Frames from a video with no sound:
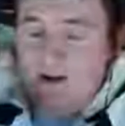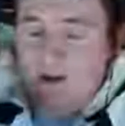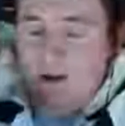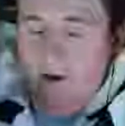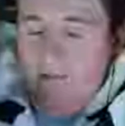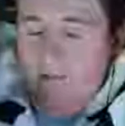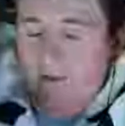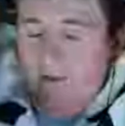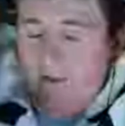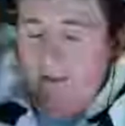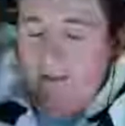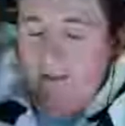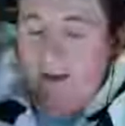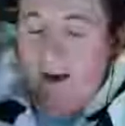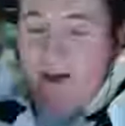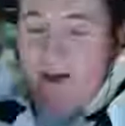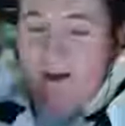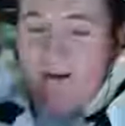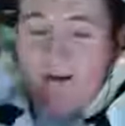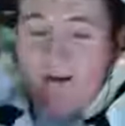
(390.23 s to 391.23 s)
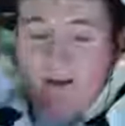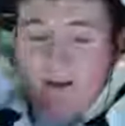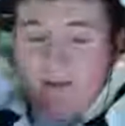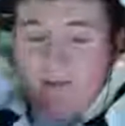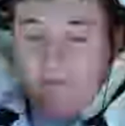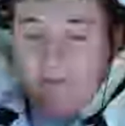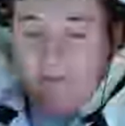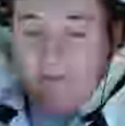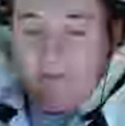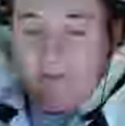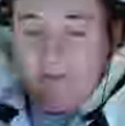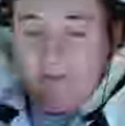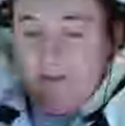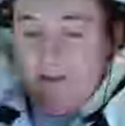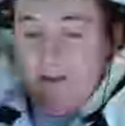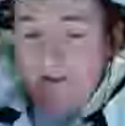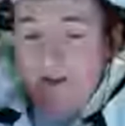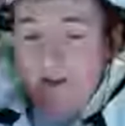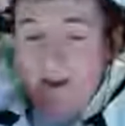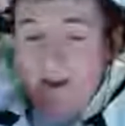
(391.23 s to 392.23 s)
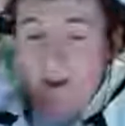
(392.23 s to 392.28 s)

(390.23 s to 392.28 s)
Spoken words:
I'm really tired, like physically.